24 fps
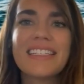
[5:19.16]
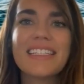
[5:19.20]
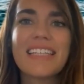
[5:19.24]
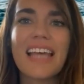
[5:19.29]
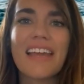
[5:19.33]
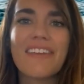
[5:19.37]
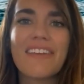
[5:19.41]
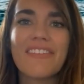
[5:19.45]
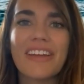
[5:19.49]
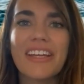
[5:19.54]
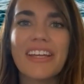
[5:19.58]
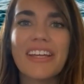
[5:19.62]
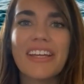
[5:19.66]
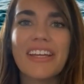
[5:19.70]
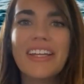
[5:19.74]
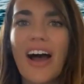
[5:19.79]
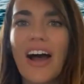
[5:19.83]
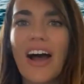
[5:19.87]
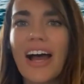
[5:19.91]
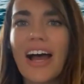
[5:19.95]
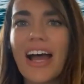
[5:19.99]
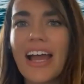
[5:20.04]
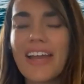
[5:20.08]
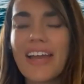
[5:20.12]
David,
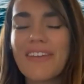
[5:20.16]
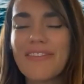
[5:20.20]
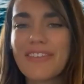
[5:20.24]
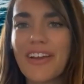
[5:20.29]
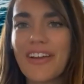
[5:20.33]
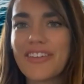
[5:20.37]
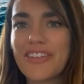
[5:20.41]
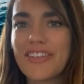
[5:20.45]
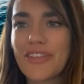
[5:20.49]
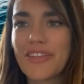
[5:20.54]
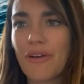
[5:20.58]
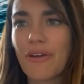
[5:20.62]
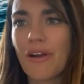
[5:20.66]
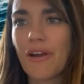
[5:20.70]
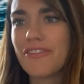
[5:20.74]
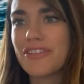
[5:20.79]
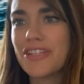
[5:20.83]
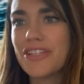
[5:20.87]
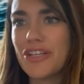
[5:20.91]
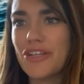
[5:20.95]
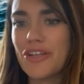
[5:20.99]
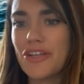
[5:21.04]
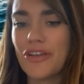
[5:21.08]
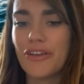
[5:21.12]
I am going to throw over
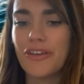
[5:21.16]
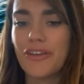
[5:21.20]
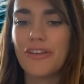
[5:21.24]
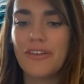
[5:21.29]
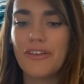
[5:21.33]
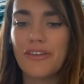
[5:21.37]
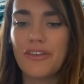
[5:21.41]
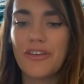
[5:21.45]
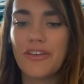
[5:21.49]
to you.